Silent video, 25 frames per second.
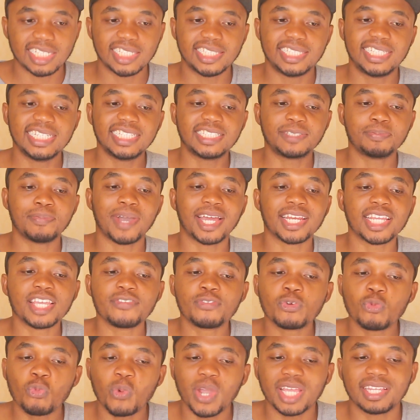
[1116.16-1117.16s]
This man
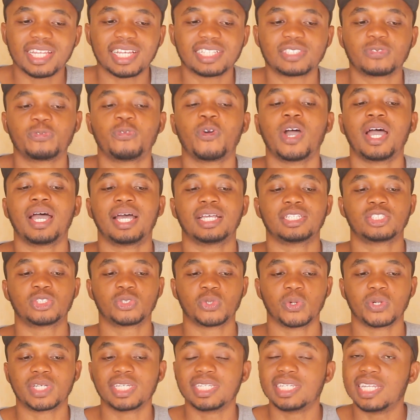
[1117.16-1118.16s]
even went as far as
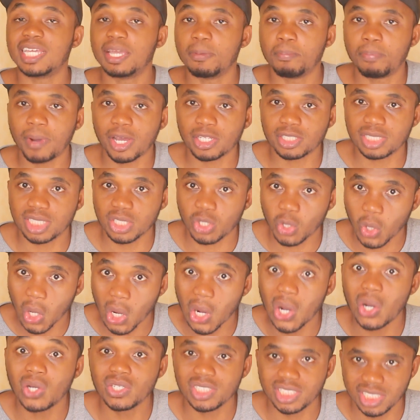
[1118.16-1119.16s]
talking about the
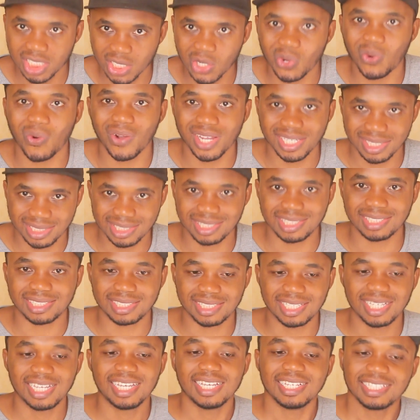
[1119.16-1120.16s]

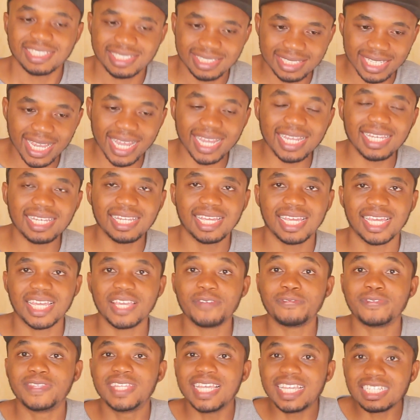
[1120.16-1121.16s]
consequences, saying,
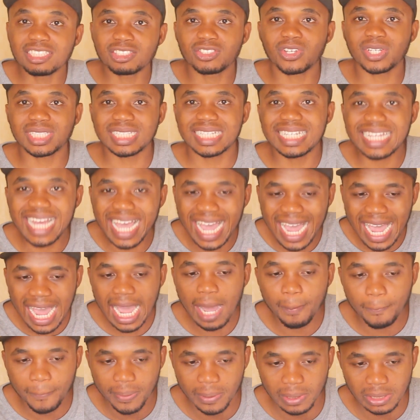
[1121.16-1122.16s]
if this doesn't
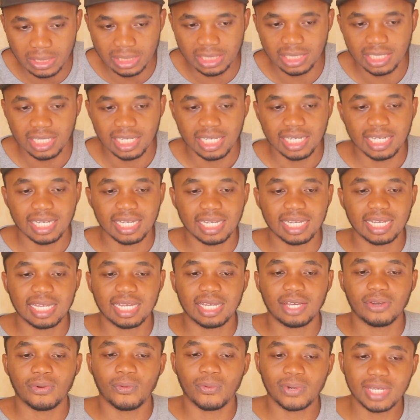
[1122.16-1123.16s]
happen,
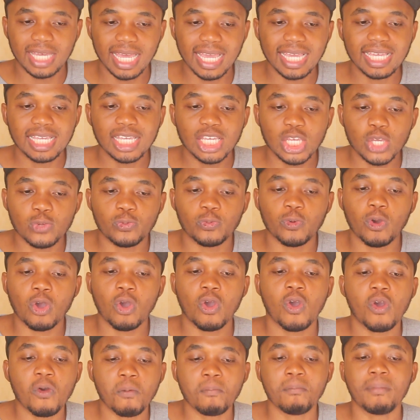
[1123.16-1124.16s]
okay, if
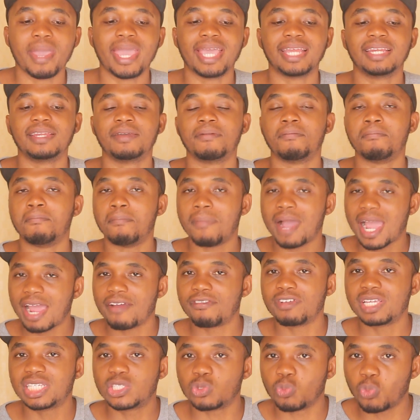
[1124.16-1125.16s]
all men
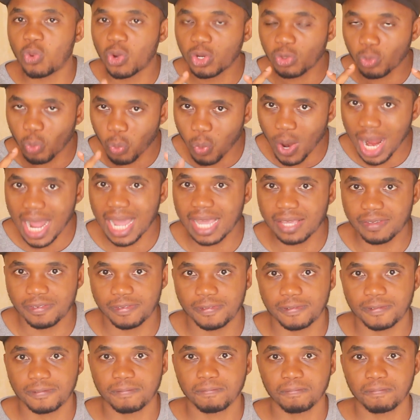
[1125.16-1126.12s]
marries one wife,